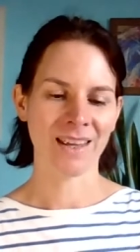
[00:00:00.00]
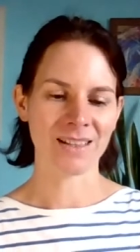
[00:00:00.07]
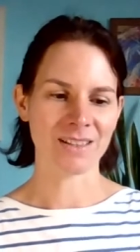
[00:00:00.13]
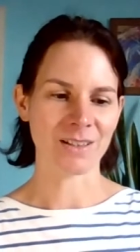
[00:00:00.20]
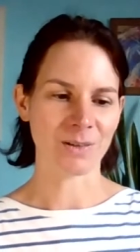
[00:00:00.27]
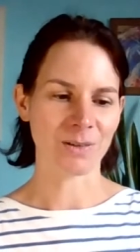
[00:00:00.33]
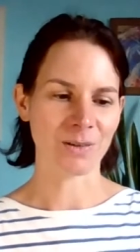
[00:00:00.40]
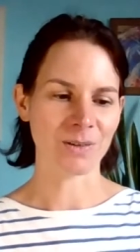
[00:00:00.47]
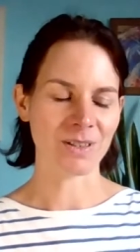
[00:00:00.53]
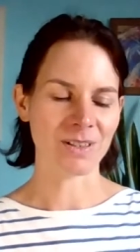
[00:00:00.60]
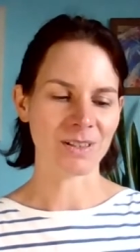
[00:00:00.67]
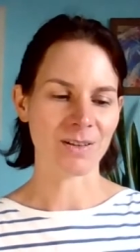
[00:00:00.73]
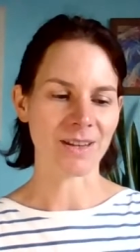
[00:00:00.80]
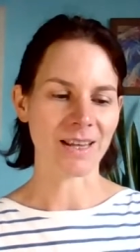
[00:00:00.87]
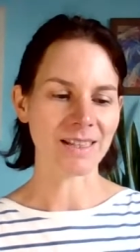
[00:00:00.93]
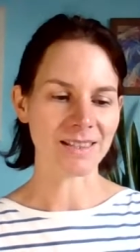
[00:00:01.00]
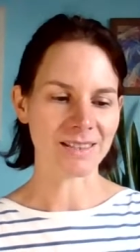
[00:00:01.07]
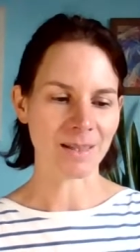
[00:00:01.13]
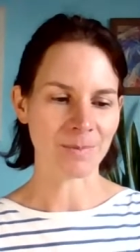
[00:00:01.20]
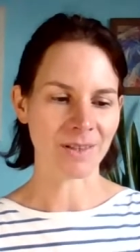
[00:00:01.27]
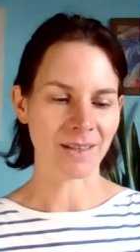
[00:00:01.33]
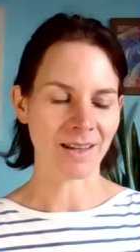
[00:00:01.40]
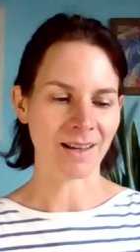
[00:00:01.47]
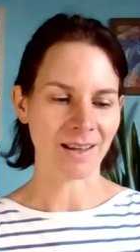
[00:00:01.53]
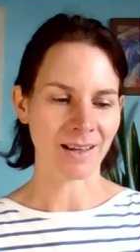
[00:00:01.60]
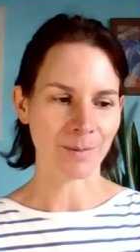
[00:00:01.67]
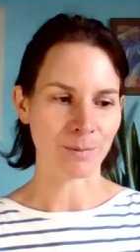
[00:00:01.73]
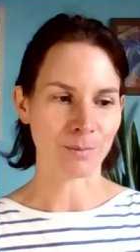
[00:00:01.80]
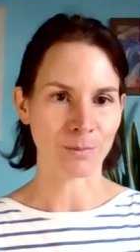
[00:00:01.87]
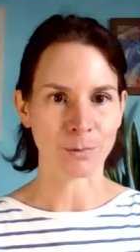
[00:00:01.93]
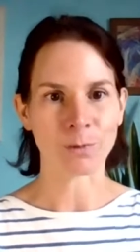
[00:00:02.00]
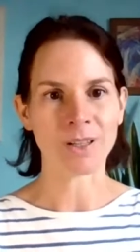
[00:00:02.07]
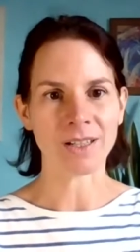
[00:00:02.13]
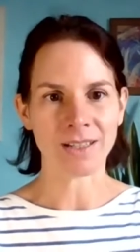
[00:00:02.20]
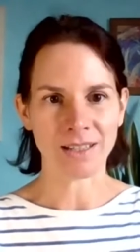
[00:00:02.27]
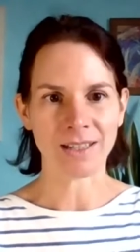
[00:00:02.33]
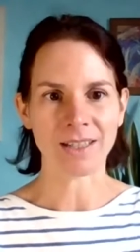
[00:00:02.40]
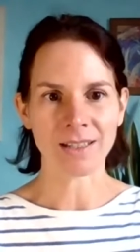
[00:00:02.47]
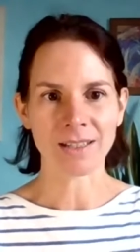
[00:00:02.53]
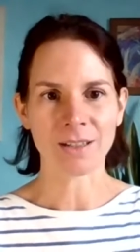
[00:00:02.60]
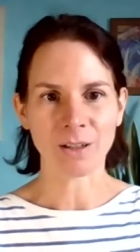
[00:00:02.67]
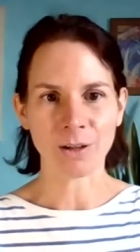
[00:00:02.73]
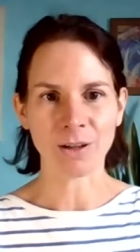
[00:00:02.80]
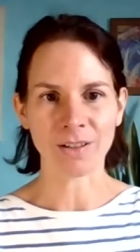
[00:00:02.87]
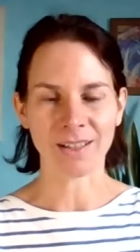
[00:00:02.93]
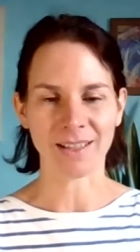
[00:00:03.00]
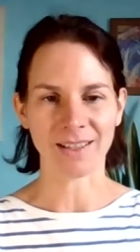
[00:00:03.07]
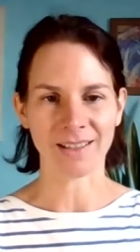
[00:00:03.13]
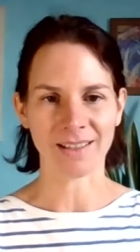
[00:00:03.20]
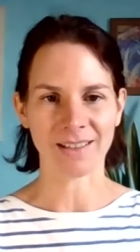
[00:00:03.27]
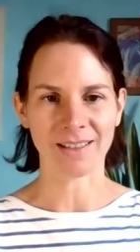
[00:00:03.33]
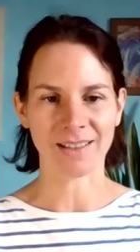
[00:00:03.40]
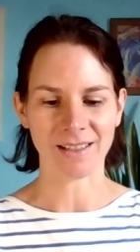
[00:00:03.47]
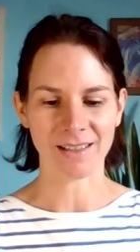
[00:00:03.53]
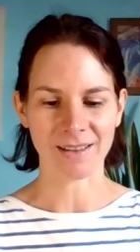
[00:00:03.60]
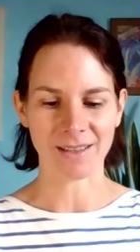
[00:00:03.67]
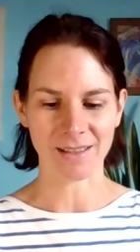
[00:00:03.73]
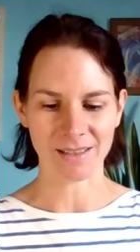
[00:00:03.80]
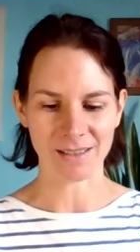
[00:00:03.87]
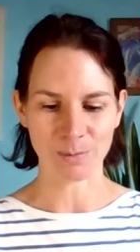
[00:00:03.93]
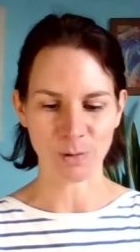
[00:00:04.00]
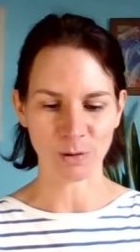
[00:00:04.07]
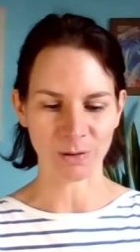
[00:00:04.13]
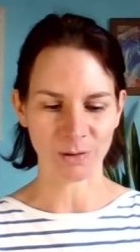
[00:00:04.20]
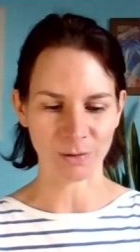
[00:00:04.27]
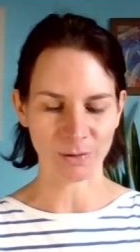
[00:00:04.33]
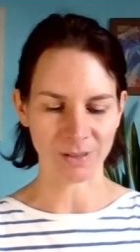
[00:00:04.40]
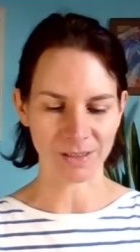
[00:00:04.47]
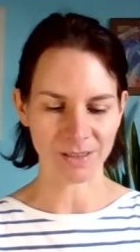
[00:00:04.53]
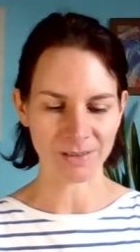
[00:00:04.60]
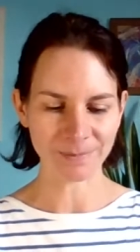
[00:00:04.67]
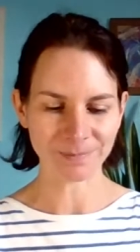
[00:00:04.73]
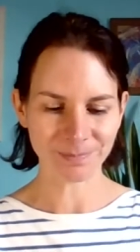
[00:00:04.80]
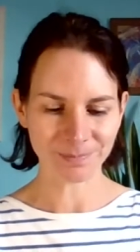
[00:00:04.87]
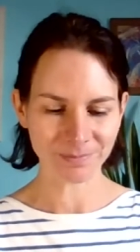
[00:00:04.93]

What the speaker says: So that is something I'm really learning in these modules,